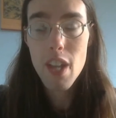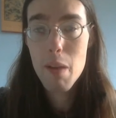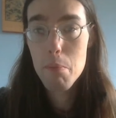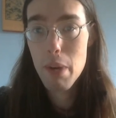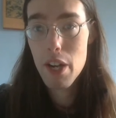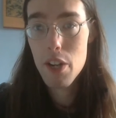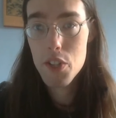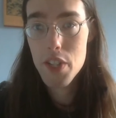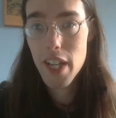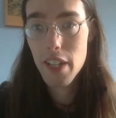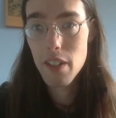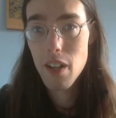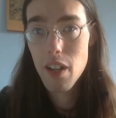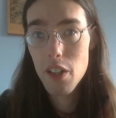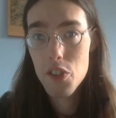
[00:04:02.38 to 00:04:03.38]
and better
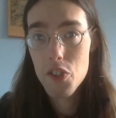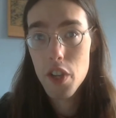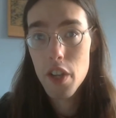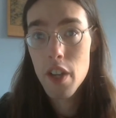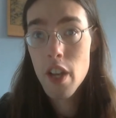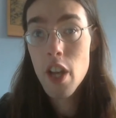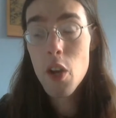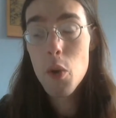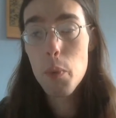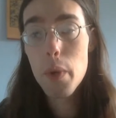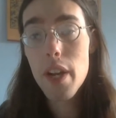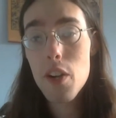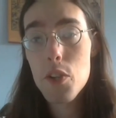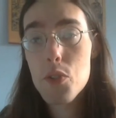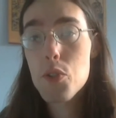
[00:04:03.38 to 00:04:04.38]
technology,
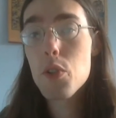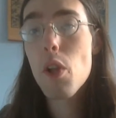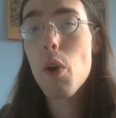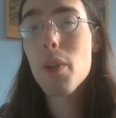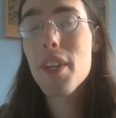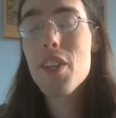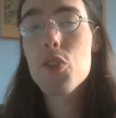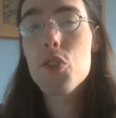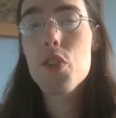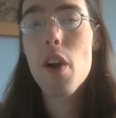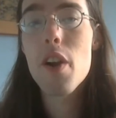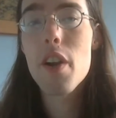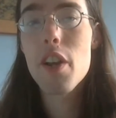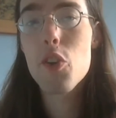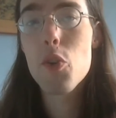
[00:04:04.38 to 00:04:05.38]
we are slowly
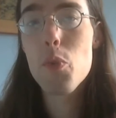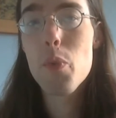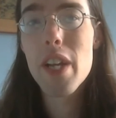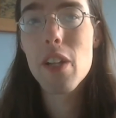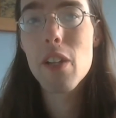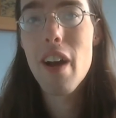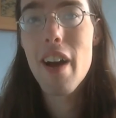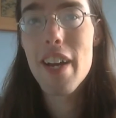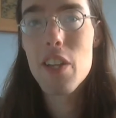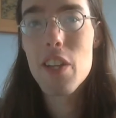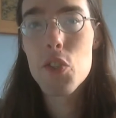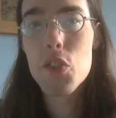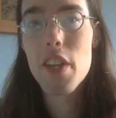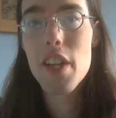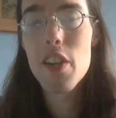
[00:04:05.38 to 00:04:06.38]
starting to
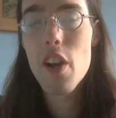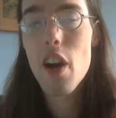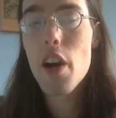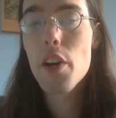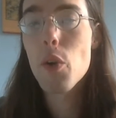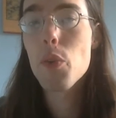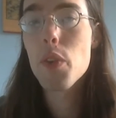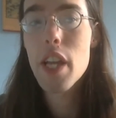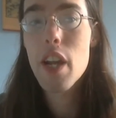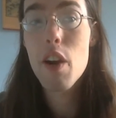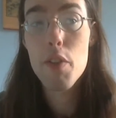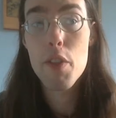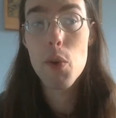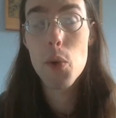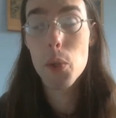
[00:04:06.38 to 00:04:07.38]
realize that not only
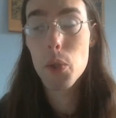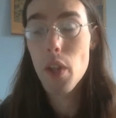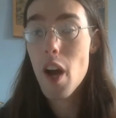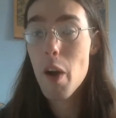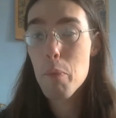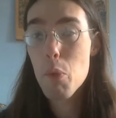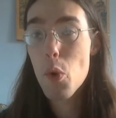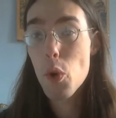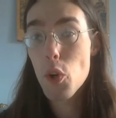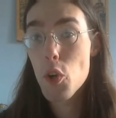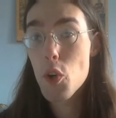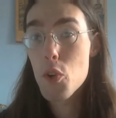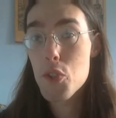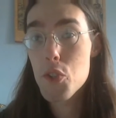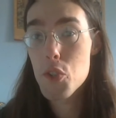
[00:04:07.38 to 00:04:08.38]
are there a lot more
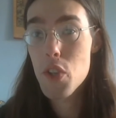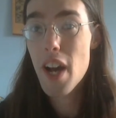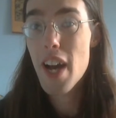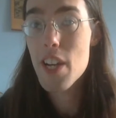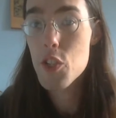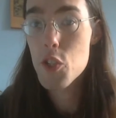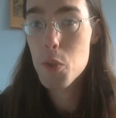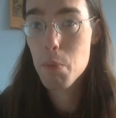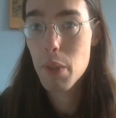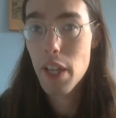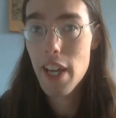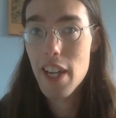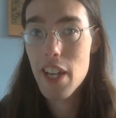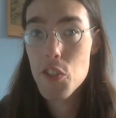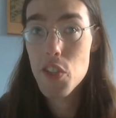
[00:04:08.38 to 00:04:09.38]
Earth-sized
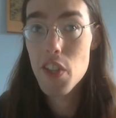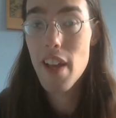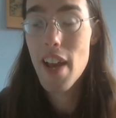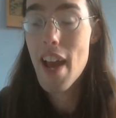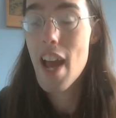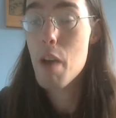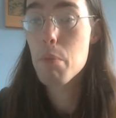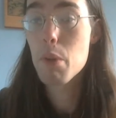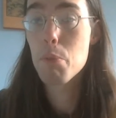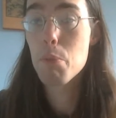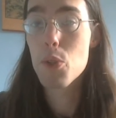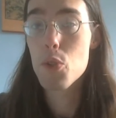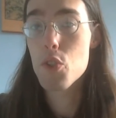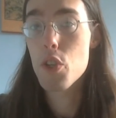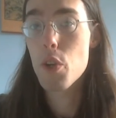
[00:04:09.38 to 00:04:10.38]
planets in the
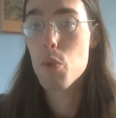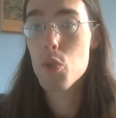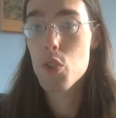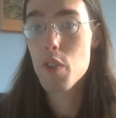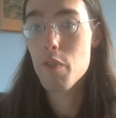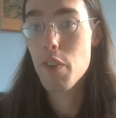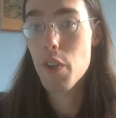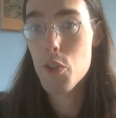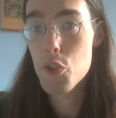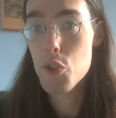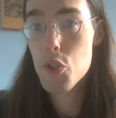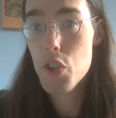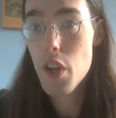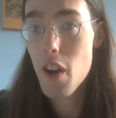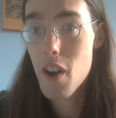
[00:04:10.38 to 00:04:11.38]
habitable zones of other
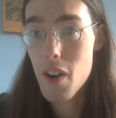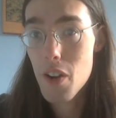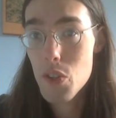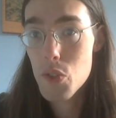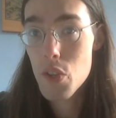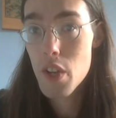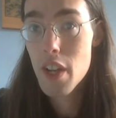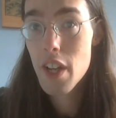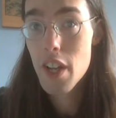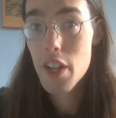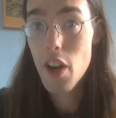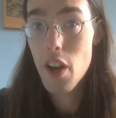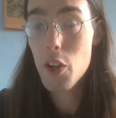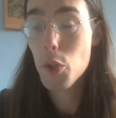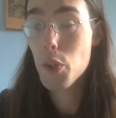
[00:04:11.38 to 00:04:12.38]
stars,
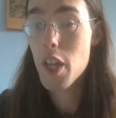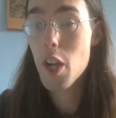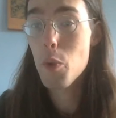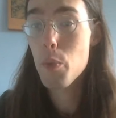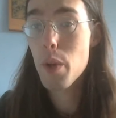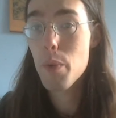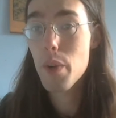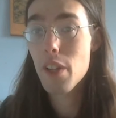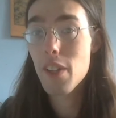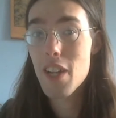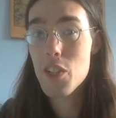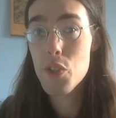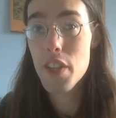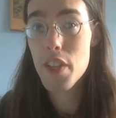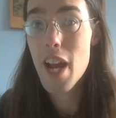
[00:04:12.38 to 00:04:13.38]
not only are we
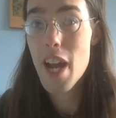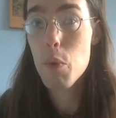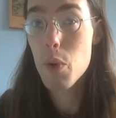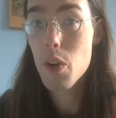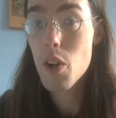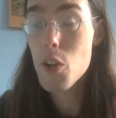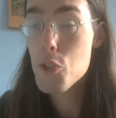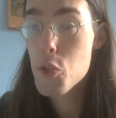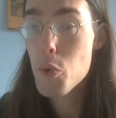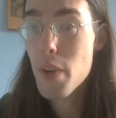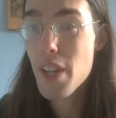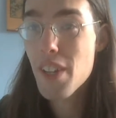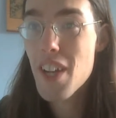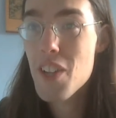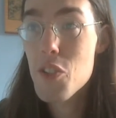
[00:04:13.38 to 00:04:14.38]
realizing that, we're also
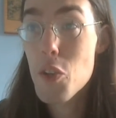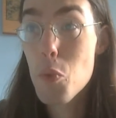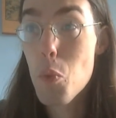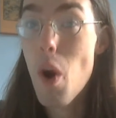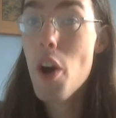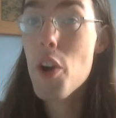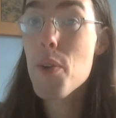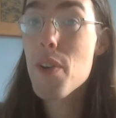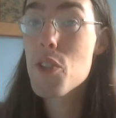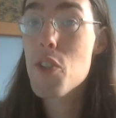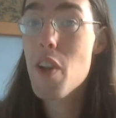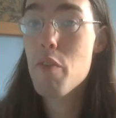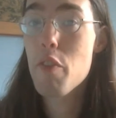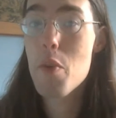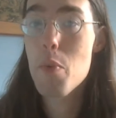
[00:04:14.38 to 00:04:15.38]
realizing water is
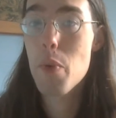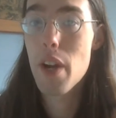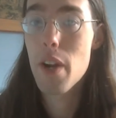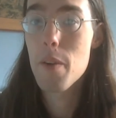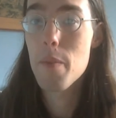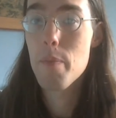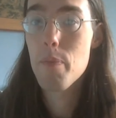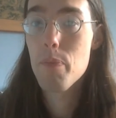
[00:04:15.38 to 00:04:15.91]
everywhere.